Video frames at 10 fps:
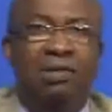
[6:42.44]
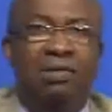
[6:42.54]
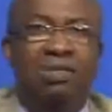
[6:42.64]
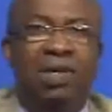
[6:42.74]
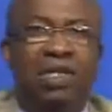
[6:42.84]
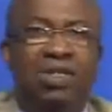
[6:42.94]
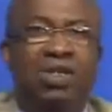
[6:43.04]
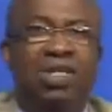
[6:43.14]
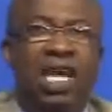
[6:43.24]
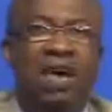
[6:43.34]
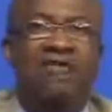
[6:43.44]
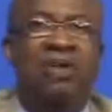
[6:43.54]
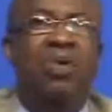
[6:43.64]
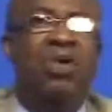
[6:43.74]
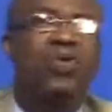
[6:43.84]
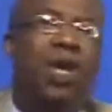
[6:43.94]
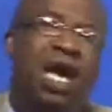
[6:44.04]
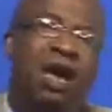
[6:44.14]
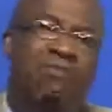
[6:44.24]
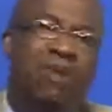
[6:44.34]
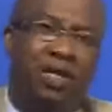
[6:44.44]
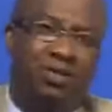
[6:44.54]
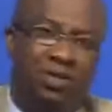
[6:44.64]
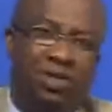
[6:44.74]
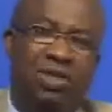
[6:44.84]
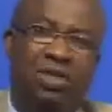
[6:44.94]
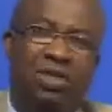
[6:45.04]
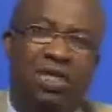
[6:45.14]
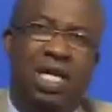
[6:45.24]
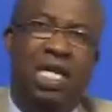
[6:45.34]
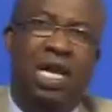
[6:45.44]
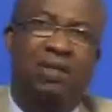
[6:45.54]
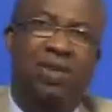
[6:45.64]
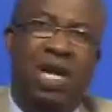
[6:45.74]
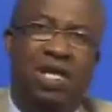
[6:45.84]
it's not everybody who can have blastocyst, really and truly.